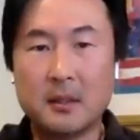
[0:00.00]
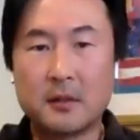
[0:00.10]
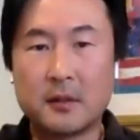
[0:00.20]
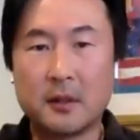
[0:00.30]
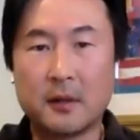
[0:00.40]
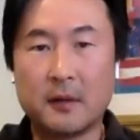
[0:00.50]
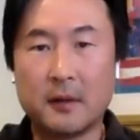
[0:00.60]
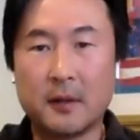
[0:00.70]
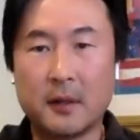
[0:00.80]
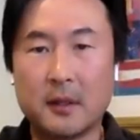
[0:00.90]
is
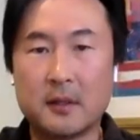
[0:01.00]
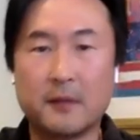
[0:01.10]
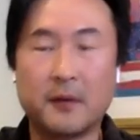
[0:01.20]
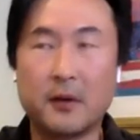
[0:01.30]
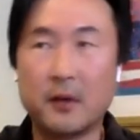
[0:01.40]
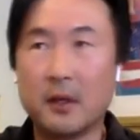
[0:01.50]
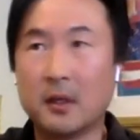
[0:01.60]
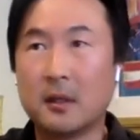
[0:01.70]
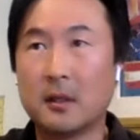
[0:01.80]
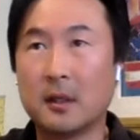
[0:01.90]
a
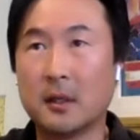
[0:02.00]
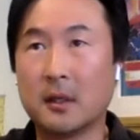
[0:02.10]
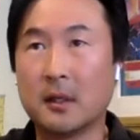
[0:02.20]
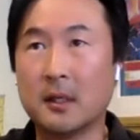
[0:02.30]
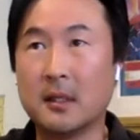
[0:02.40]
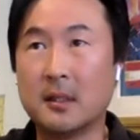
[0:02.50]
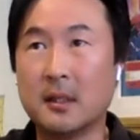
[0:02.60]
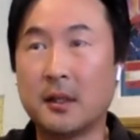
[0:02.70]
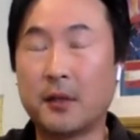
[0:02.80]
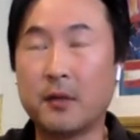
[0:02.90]
very
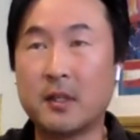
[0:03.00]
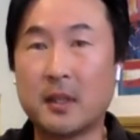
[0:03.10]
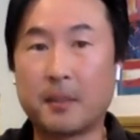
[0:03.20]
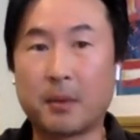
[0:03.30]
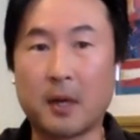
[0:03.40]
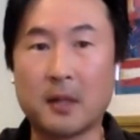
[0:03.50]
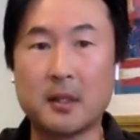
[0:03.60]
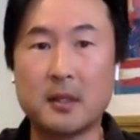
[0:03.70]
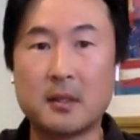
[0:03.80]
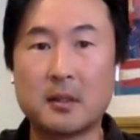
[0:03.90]
easy three-step
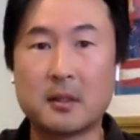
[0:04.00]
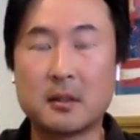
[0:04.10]
process.